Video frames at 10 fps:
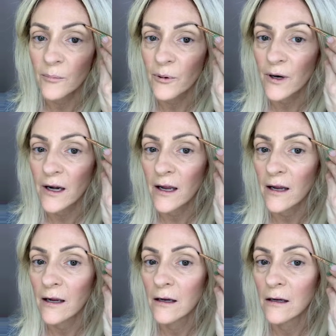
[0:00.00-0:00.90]

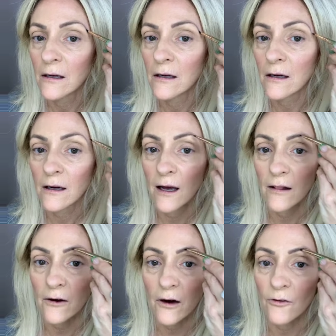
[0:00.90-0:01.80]
pretty
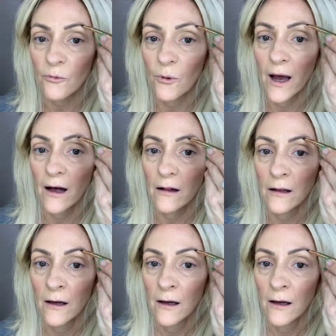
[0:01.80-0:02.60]
color as well.